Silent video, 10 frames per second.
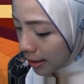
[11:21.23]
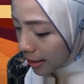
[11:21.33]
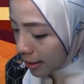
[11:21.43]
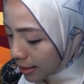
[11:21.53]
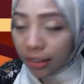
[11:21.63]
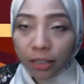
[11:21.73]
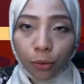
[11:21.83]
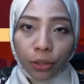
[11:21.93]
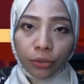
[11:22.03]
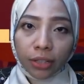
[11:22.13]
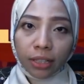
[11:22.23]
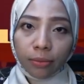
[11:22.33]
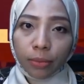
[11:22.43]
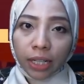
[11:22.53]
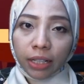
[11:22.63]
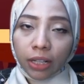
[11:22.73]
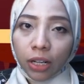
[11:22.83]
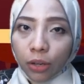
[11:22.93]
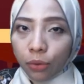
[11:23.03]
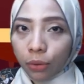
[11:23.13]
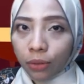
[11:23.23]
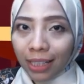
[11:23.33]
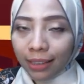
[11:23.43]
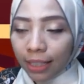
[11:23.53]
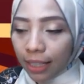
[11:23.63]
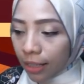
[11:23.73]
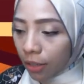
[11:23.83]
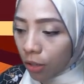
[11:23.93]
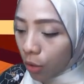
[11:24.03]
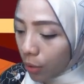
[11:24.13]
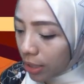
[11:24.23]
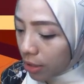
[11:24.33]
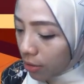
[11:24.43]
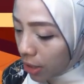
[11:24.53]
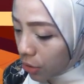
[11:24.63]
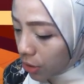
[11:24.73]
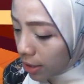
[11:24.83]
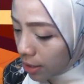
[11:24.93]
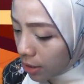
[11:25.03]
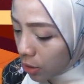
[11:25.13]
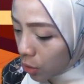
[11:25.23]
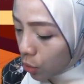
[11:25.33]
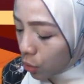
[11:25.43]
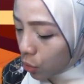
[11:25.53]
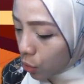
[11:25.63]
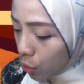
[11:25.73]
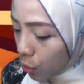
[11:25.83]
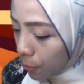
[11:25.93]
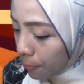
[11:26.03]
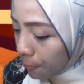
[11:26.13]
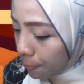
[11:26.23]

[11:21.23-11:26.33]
side quadrant but rotating clockwise direction. So